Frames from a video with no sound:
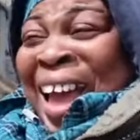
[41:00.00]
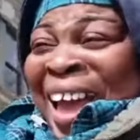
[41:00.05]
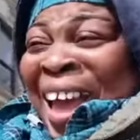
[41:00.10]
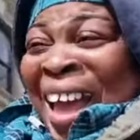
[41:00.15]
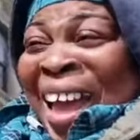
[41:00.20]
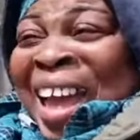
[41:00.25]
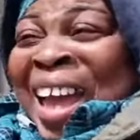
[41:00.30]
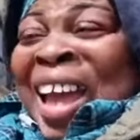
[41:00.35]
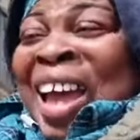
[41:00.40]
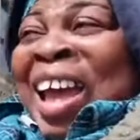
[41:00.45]

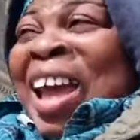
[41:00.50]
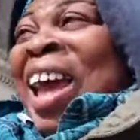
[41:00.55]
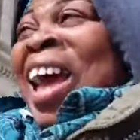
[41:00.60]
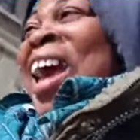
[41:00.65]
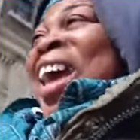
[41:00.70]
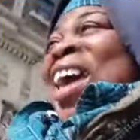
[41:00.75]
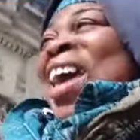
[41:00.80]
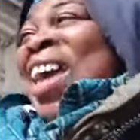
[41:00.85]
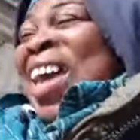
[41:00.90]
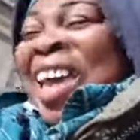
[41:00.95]

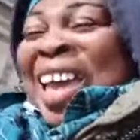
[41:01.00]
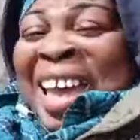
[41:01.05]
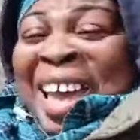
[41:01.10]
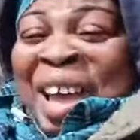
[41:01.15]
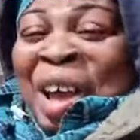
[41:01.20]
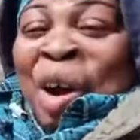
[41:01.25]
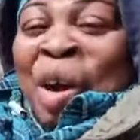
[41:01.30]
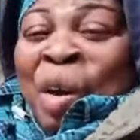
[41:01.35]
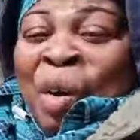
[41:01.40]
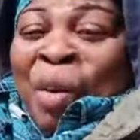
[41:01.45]

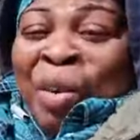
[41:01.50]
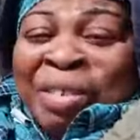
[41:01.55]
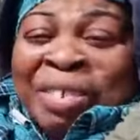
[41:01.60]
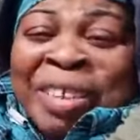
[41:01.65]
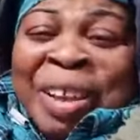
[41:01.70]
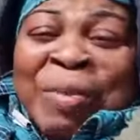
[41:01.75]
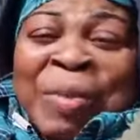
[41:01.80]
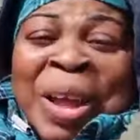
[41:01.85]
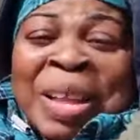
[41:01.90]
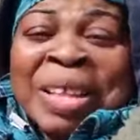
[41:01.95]
Who's
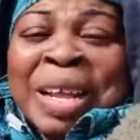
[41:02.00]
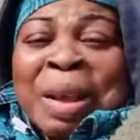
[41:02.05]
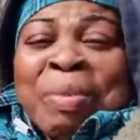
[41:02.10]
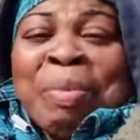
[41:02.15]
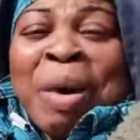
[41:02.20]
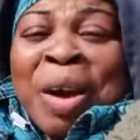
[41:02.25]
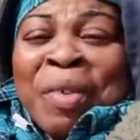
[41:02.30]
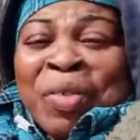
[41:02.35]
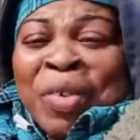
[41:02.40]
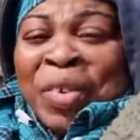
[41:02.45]
stiffen to the
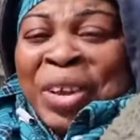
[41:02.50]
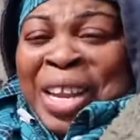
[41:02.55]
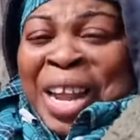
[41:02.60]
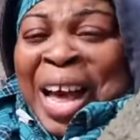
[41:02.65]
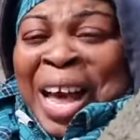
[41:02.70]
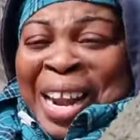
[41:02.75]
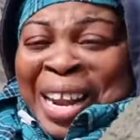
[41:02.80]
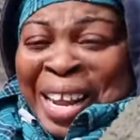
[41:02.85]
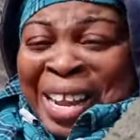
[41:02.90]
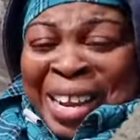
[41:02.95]
buck for me,
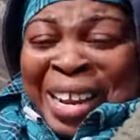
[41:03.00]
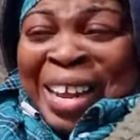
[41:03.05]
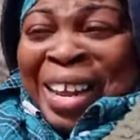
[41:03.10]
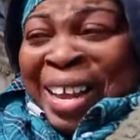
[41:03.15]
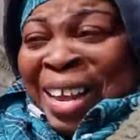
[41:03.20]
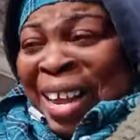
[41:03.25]
darling?